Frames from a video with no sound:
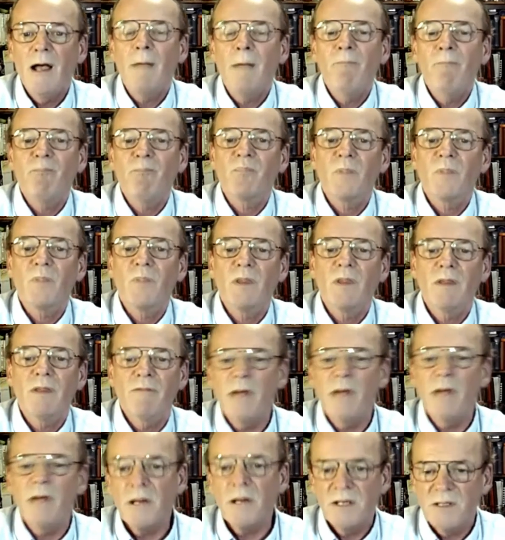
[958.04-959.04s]
Advantage of
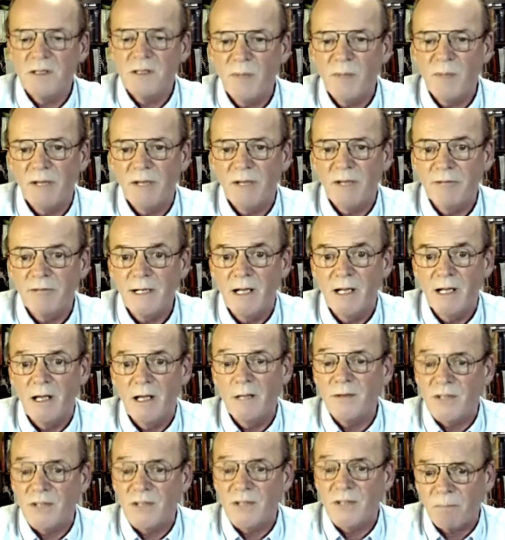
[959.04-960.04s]
being freelance
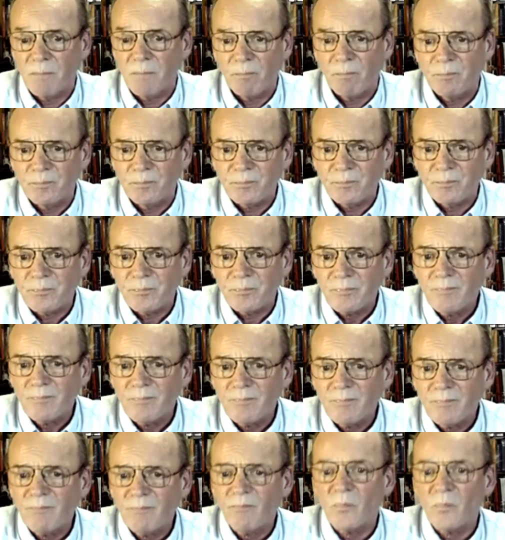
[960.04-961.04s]

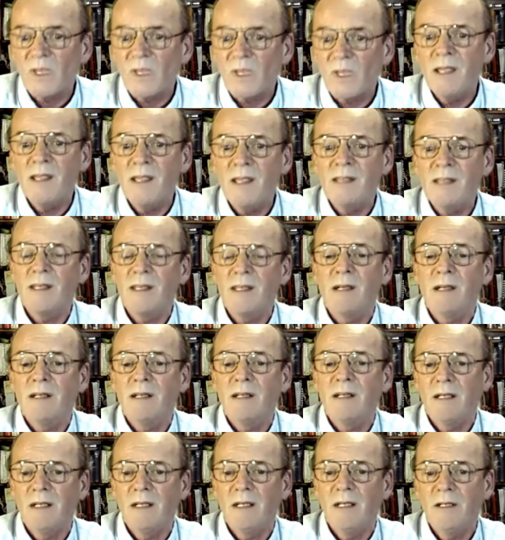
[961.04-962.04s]
is that you're going to
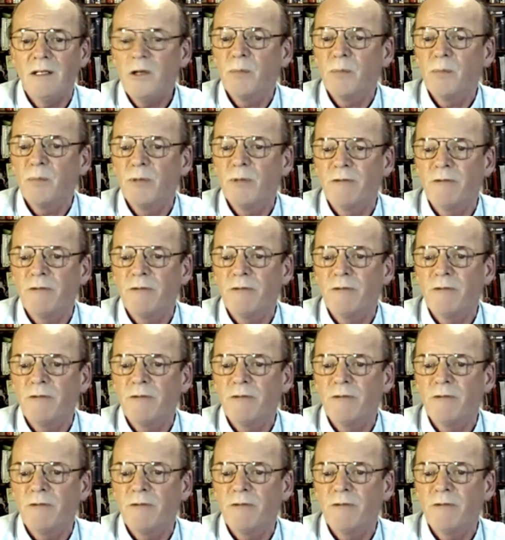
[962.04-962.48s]
profit from your own